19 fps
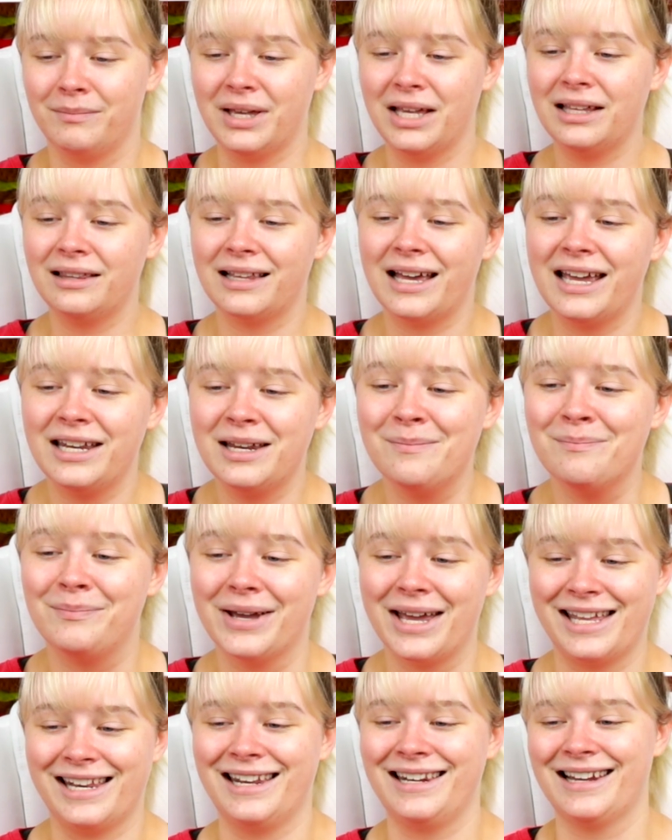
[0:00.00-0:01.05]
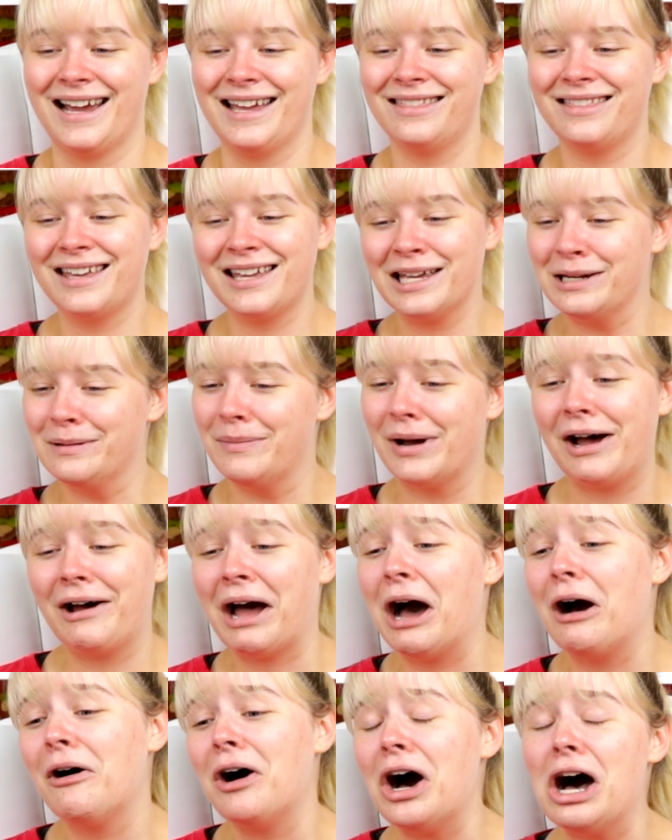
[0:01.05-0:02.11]
Me laying in bed at night thinking about
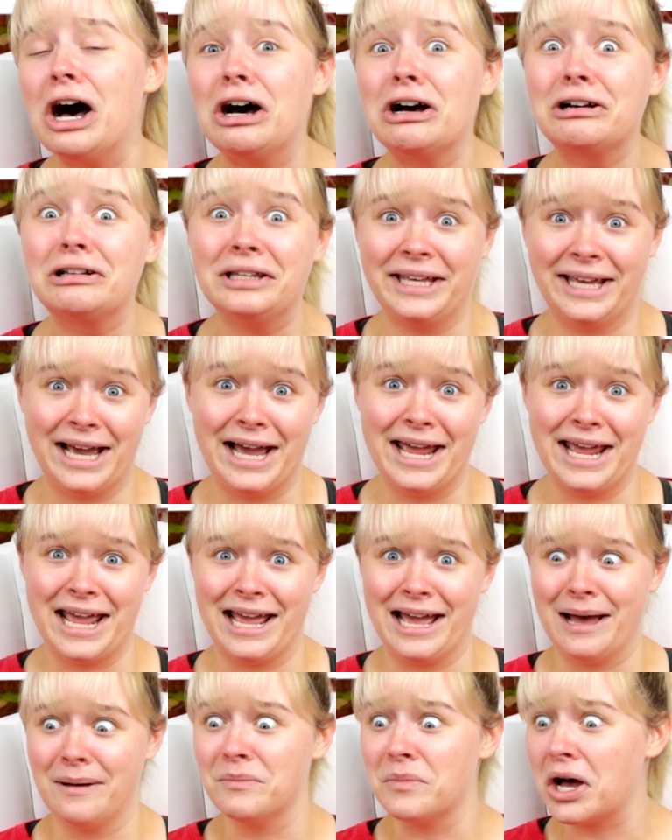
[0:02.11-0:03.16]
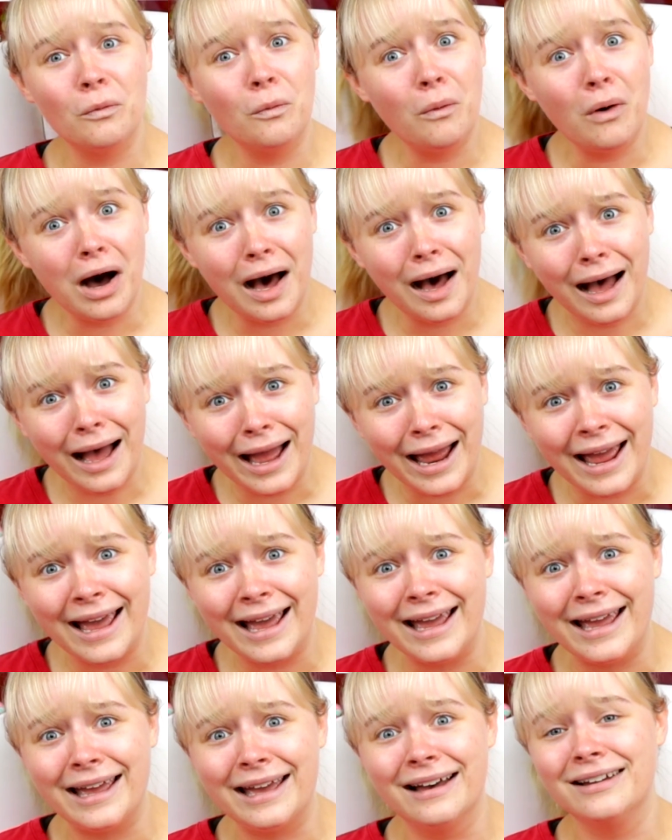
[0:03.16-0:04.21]
how ugly I am.
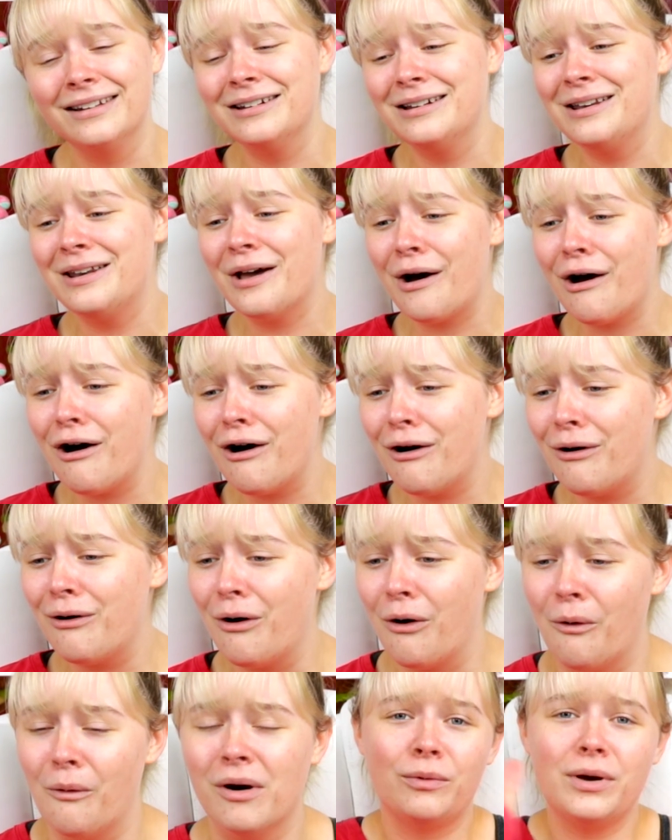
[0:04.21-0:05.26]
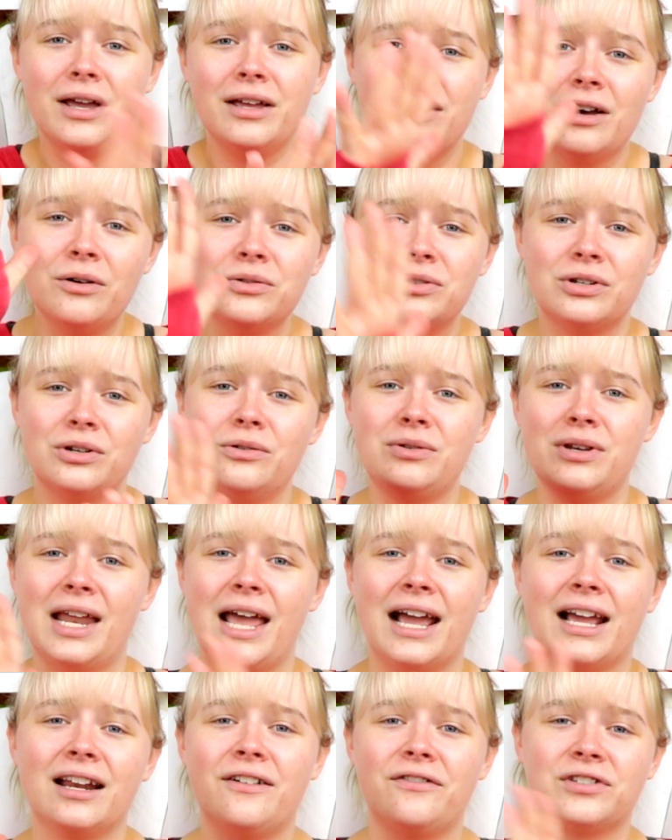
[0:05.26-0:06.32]
Why? No! We don't do
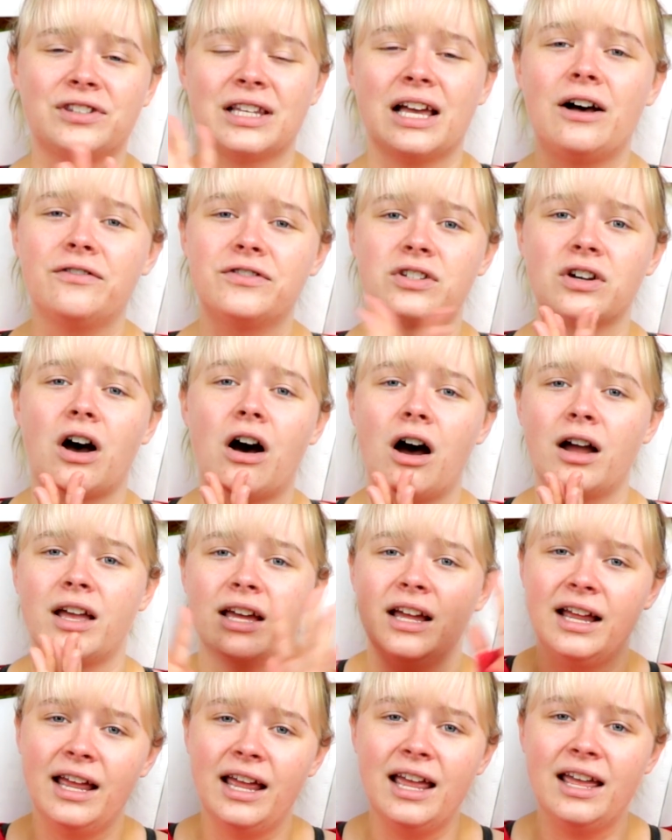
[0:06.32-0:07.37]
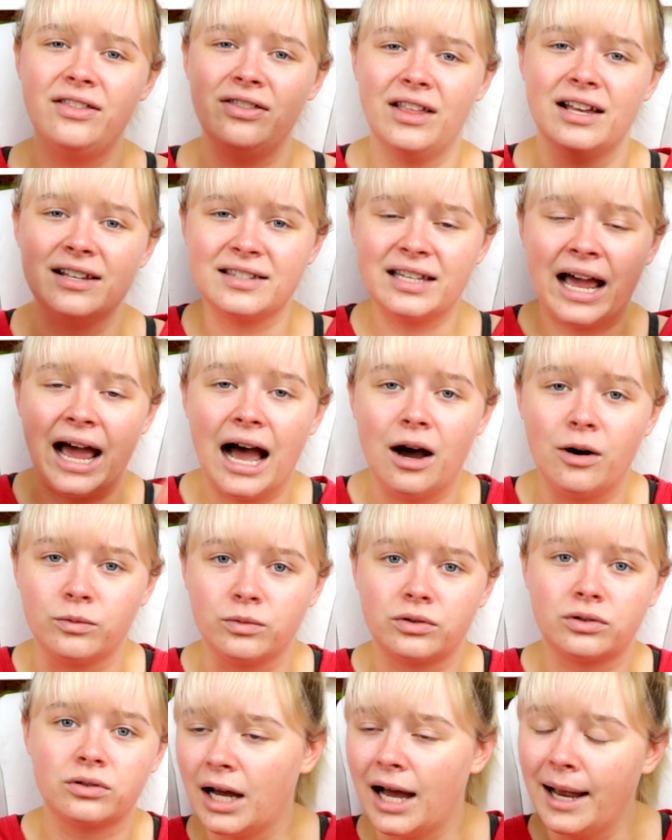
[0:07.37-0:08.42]
negative self-talk in this
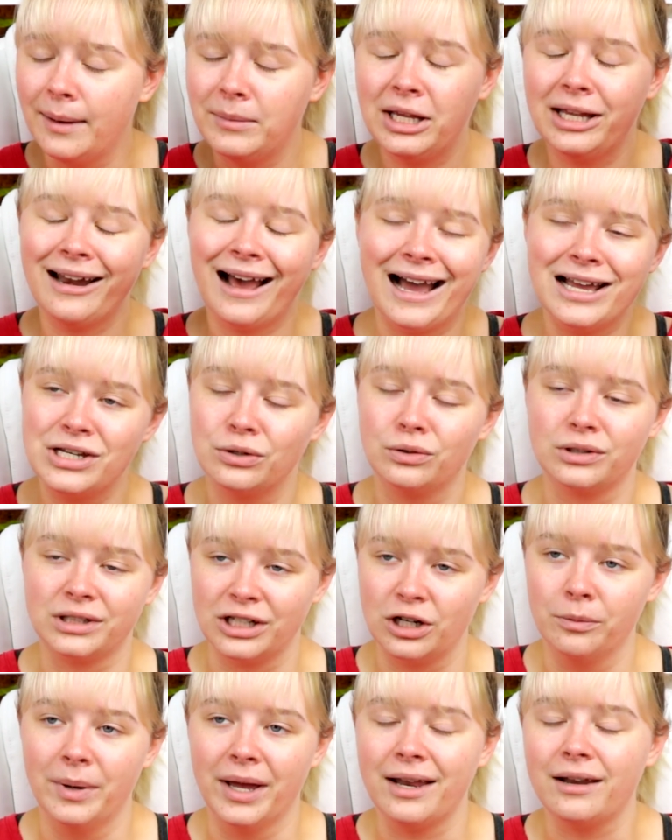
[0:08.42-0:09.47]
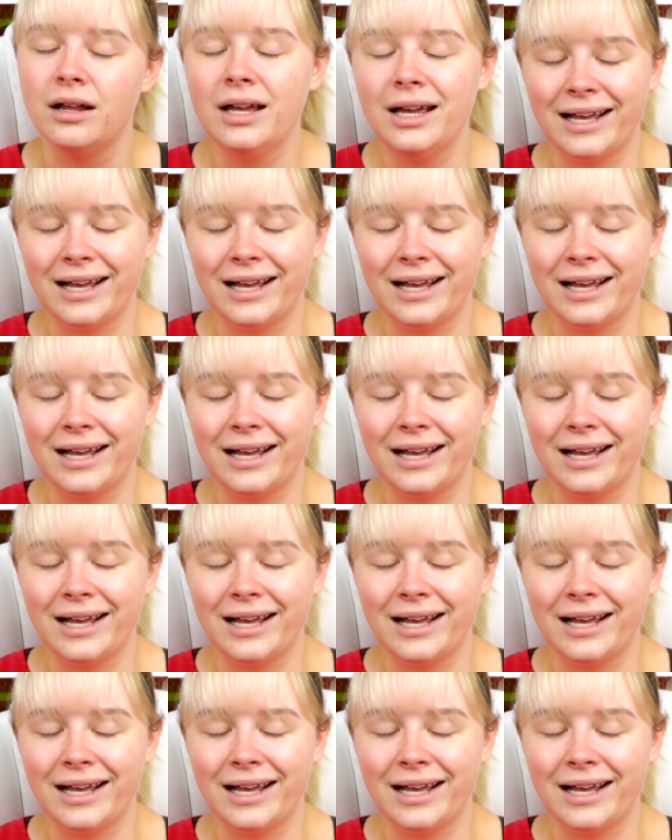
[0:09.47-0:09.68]
house. I mean, I do a little bit.